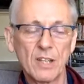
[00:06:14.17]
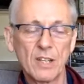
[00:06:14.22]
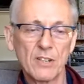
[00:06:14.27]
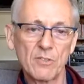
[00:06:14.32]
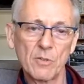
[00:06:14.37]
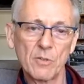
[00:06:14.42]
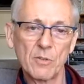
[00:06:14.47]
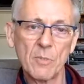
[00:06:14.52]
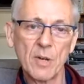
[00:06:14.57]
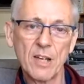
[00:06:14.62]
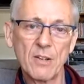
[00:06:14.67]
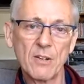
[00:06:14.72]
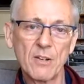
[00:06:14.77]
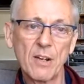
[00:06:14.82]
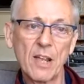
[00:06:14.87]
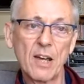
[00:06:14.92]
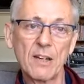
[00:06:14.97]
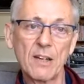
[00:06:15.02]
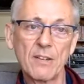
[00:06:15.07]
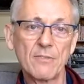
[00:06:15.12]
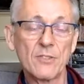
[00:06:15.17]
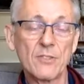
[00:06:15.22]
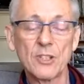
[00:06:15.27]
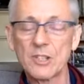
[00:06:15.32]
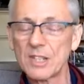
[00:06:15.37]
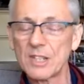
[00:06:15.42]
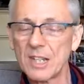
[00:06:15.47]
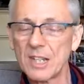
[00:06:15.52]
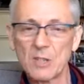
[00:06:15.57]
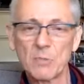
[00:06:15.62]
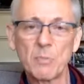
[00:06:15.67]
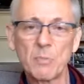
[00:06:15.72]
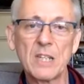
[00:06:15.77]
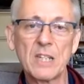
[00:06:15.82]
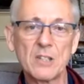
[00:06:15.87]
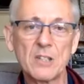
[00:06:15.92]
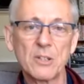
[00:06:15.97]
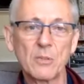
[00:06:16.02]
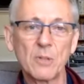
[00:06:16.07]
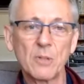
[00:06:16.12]
over my own life, just as
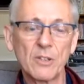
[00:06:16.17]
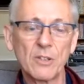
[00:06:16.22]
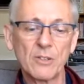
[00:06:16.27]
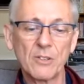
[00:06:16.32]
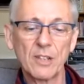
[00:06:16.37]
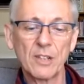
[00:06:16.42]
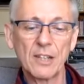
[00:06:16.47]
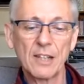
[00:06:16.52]
Peter was.